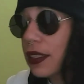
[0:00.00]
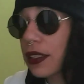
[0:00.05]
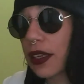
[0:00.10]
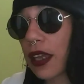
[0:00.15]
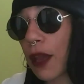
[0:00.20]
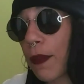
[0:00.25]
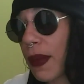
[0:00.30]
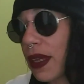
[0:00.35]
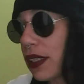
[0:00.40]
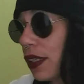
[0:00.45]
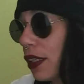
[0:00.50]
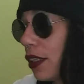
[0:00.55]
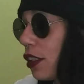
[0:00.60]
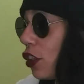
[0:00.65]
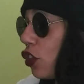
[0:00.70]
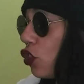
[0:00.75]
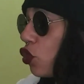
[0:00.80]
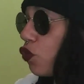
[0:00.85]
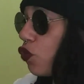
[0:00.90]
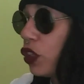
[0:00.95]
to get my
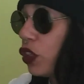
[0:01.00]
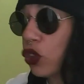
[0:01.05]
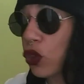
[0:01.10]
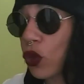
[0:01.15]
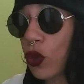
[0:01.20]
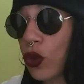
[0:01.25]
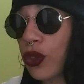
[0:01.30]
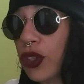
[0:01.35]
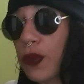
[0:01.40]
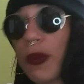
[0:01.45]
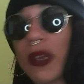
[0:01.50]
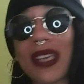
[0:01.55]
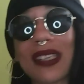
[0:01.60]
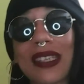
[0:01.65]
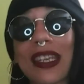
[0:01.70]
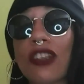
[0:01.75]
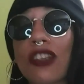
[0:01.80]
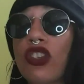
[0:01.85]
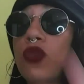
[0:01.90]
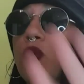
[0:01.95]
sentence reduced because
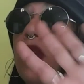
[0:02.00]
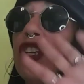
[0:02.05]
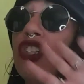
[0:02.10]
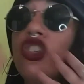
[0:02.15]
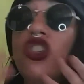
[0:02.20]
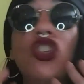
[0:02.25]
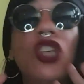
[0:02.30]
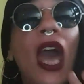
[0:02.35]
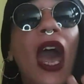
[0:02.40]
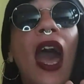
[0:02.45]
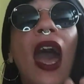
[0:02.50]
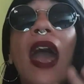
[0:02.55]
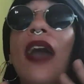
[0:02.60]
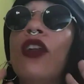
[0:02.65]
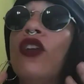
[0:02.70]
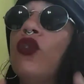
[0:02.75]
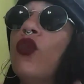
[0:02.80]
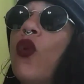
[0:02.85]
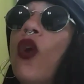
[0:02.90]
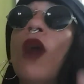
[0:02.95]
I just want a shot
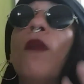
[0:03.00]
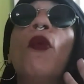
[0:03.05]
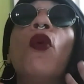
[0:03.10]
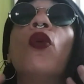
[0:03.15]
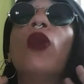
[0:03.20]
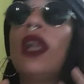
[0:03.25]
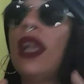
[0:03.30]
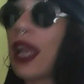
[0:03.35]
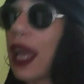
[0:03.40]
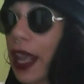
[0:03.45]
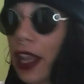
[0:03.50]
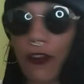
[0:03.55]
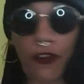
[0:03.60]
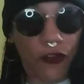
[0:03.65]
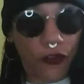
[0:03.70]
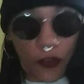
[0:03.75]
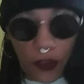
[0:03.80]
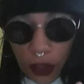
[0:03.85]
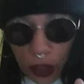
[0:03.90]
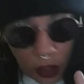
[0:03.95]
at a normal
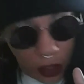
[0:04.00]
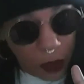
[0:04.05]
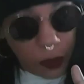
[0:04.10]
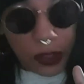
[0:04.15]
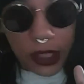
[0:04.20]
life. You know what I'm